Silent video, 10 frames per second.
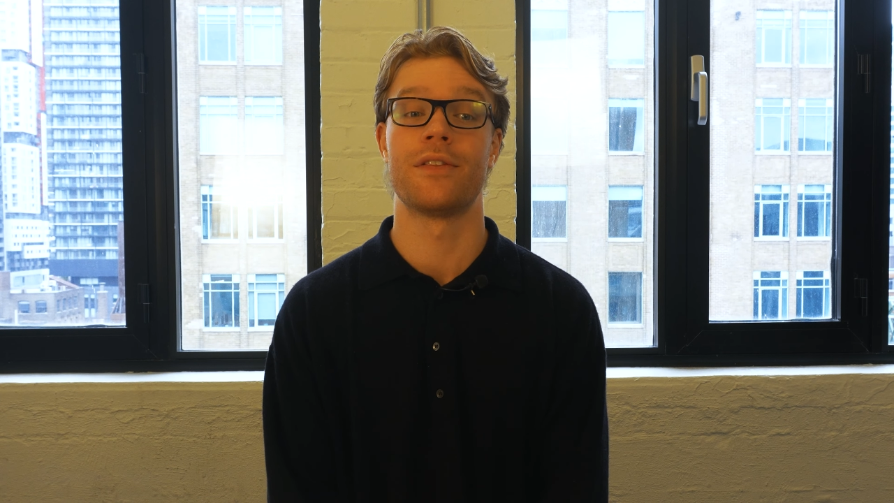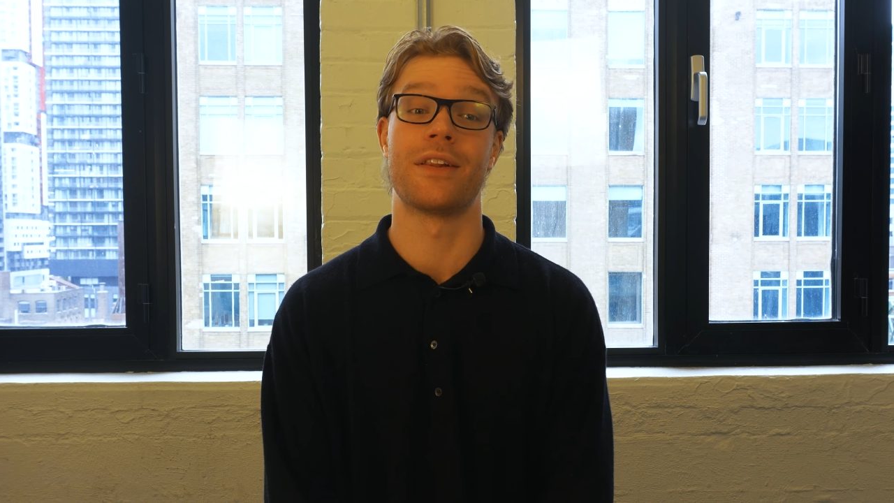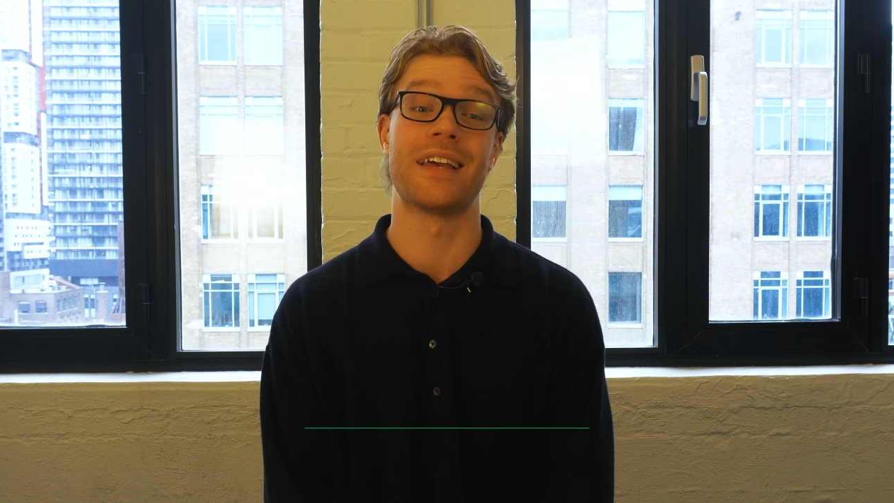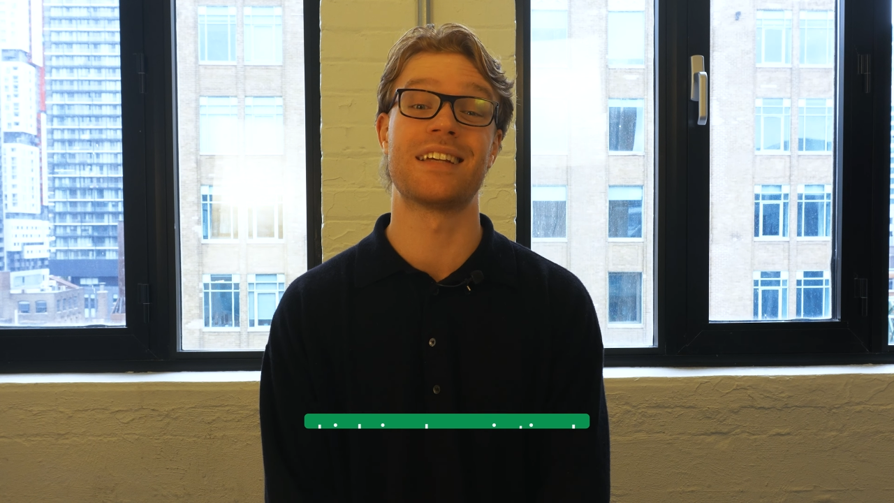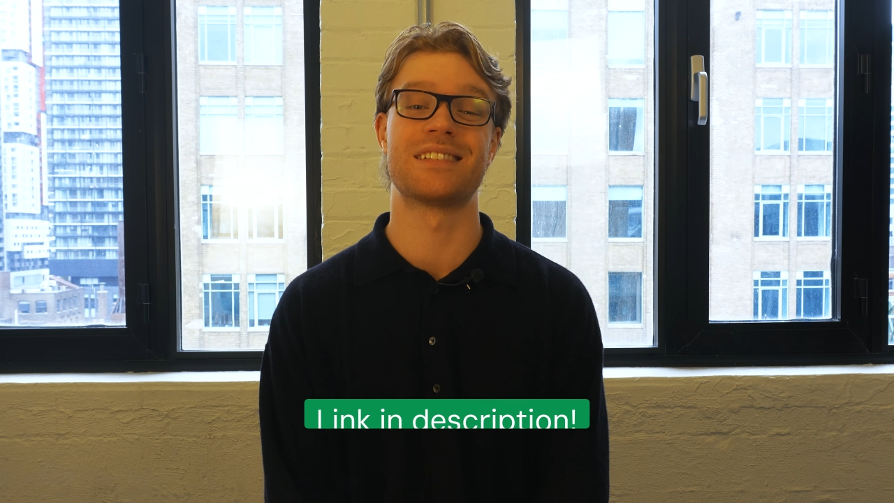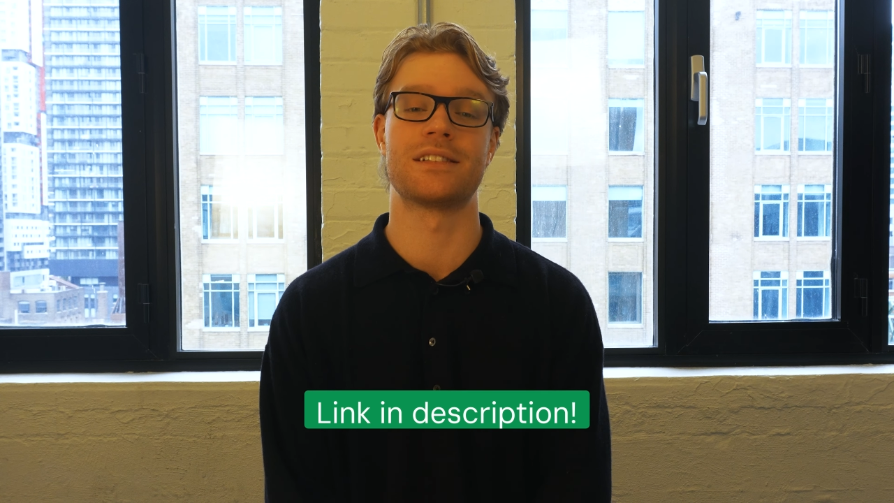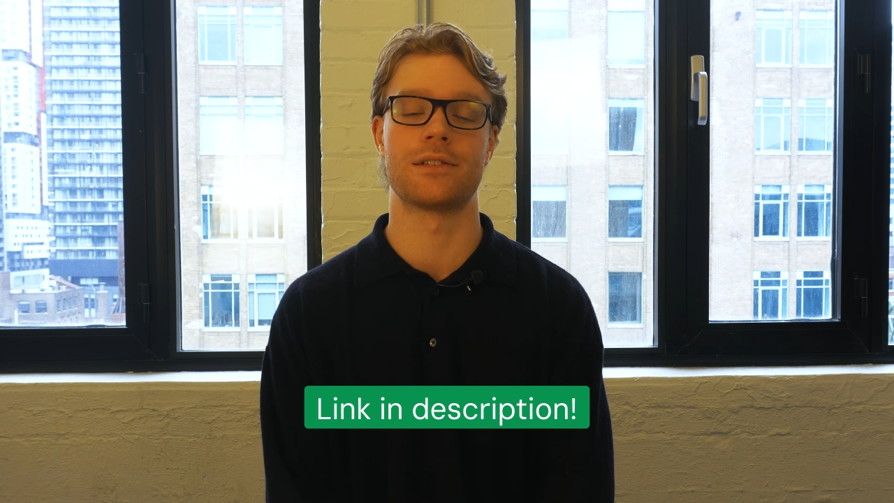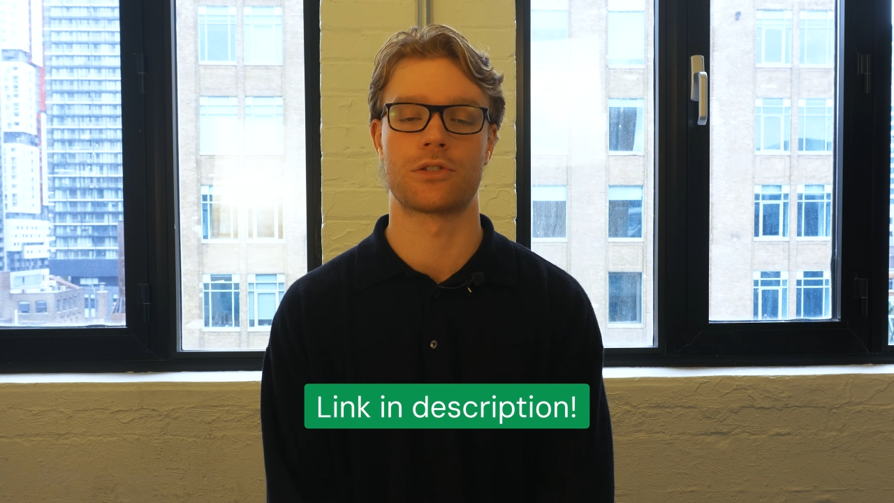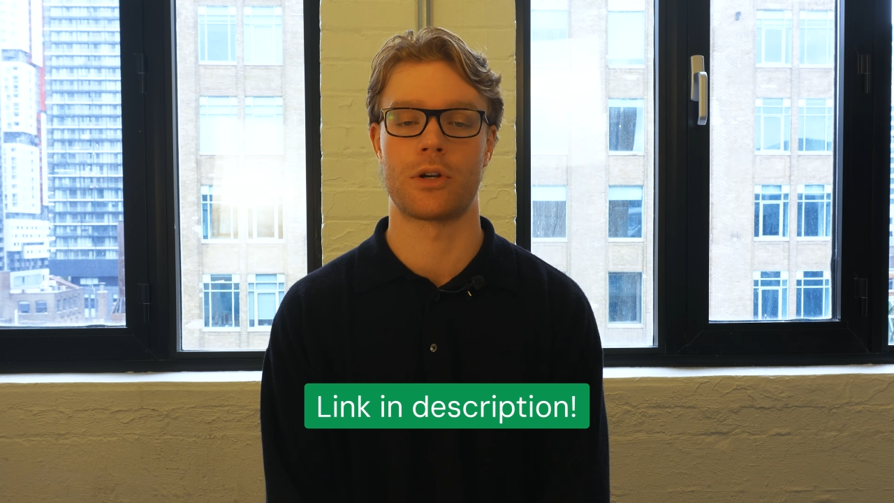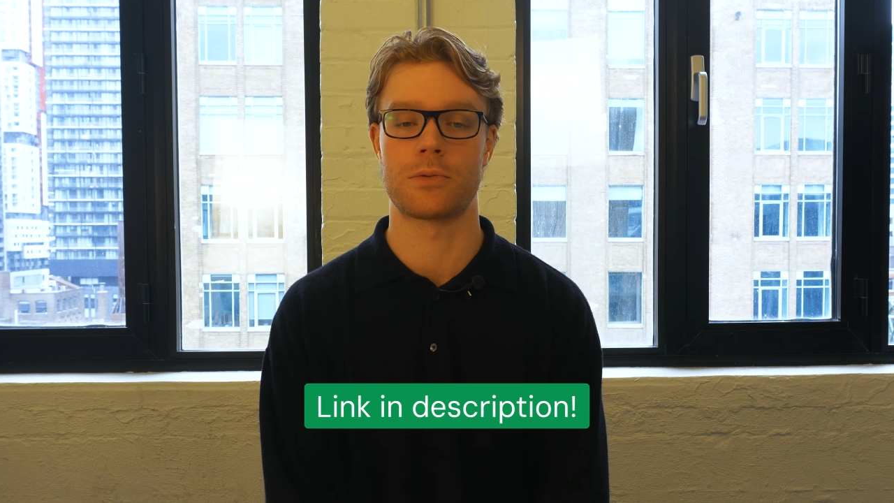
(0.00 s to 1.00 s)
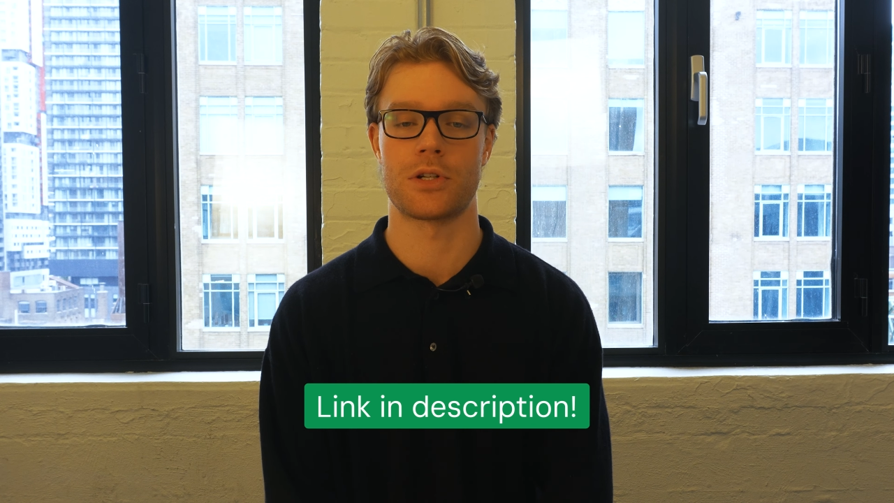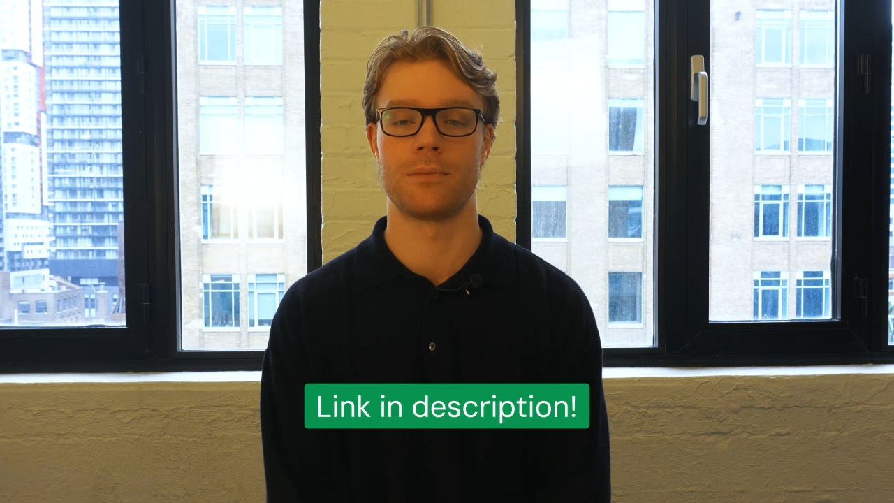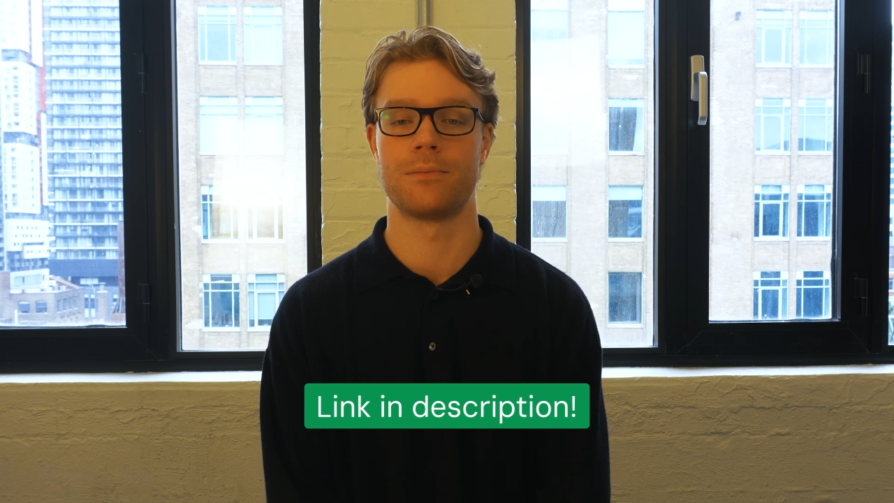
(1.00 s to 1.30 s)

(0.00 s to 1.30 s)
the link is in the description.